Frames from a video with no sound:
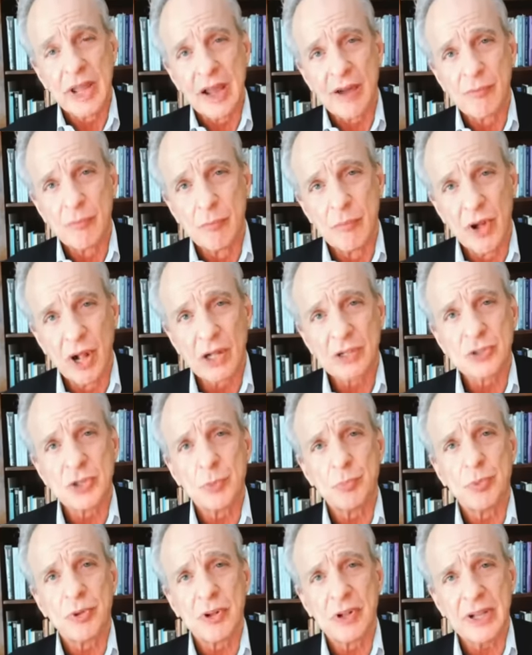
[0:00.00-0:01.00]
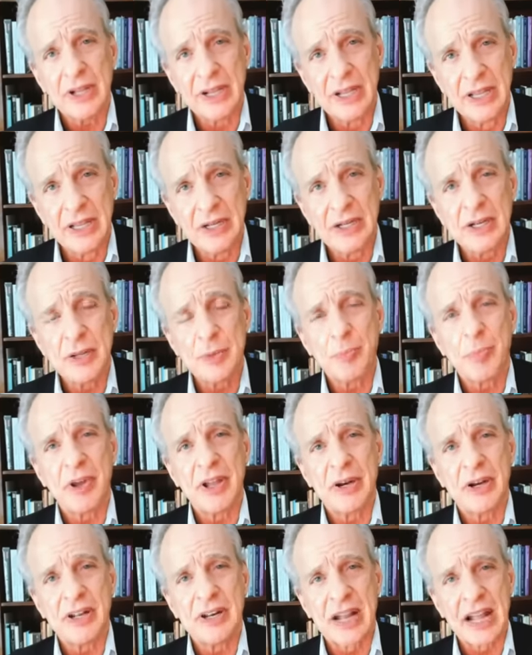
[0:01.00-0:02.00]
have multiple
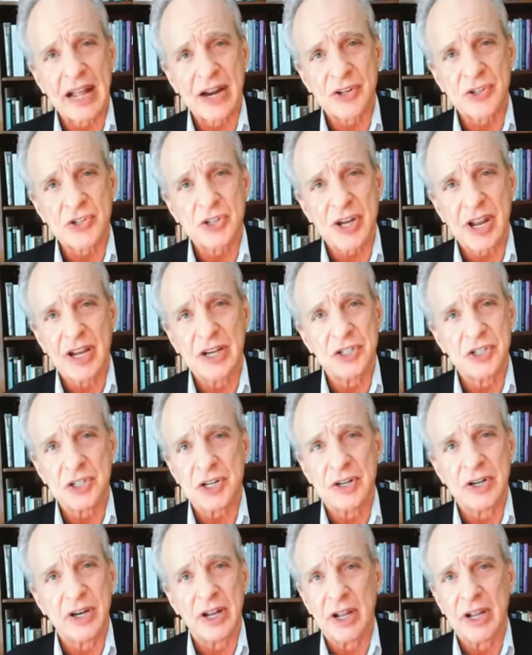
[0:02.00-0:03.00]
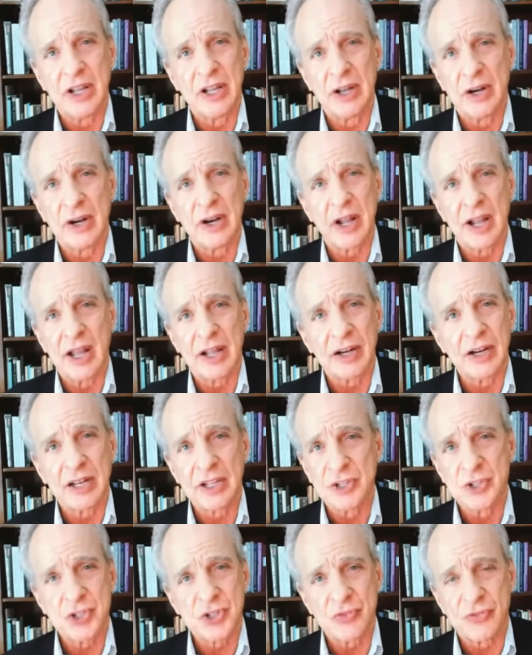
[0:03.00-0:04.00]
independent attestation in at
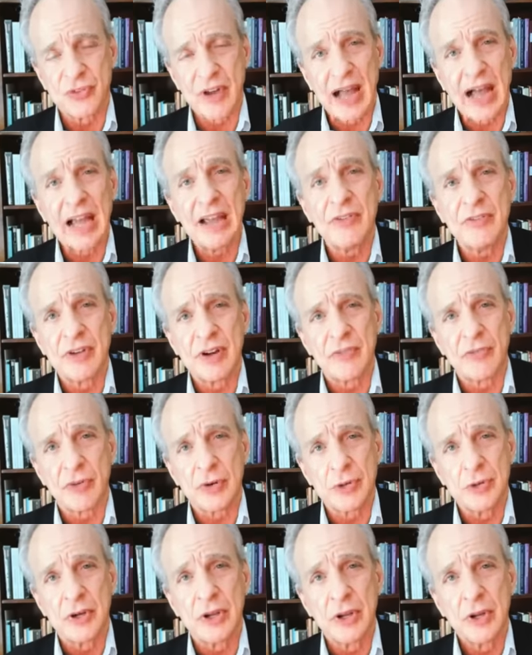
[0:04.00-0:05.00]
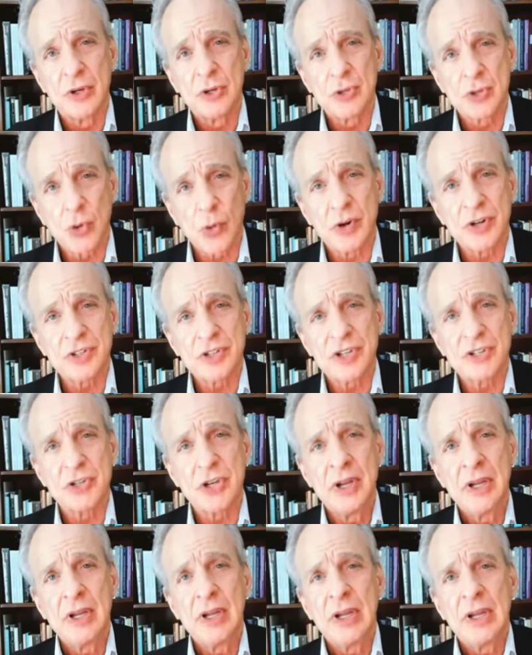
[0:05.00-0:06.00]
least five different sources,
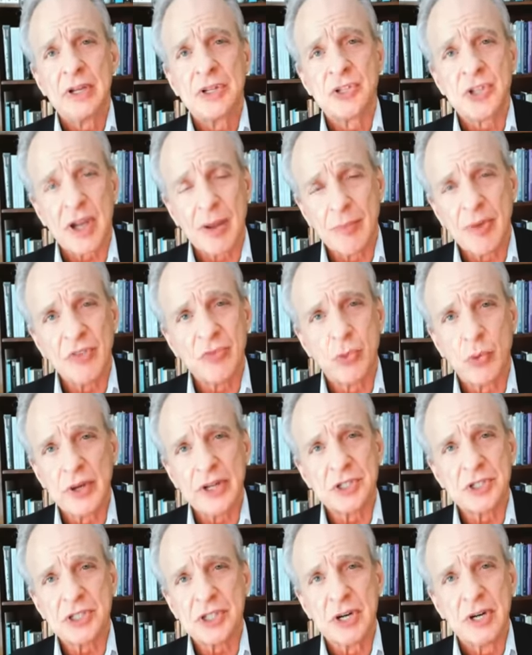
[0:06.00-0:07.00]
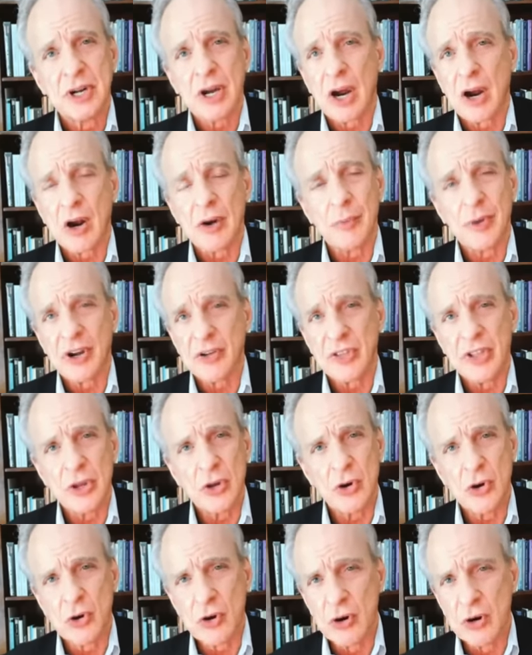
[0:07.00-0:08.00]
some of which are among the
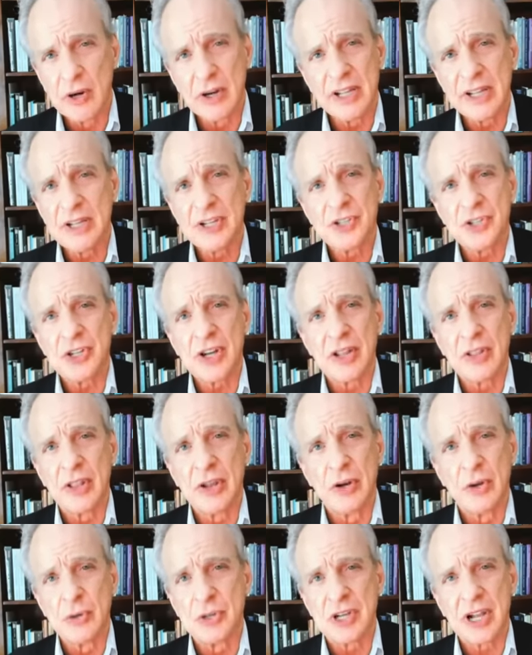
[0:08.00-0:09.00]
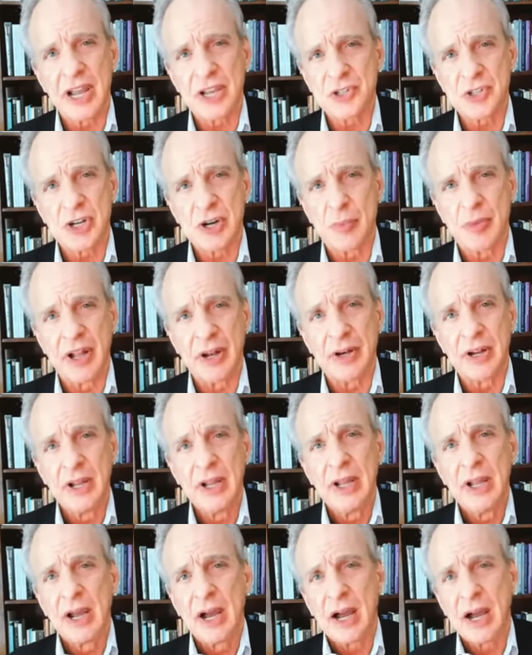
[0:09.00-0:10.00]
earliest in the New Testament,
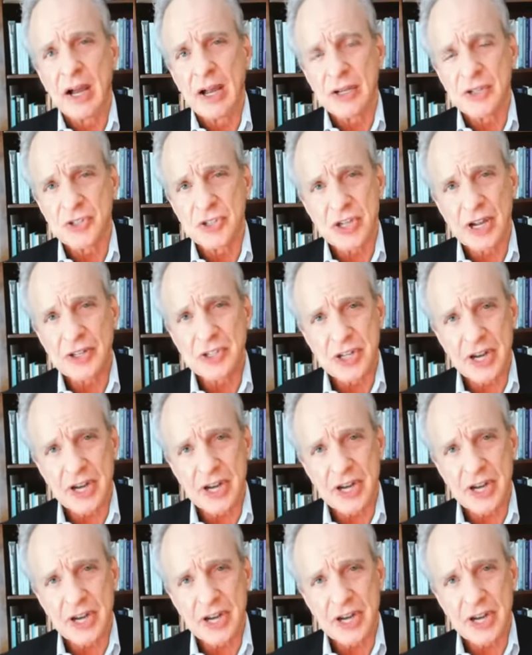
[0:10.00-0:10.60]
uh, such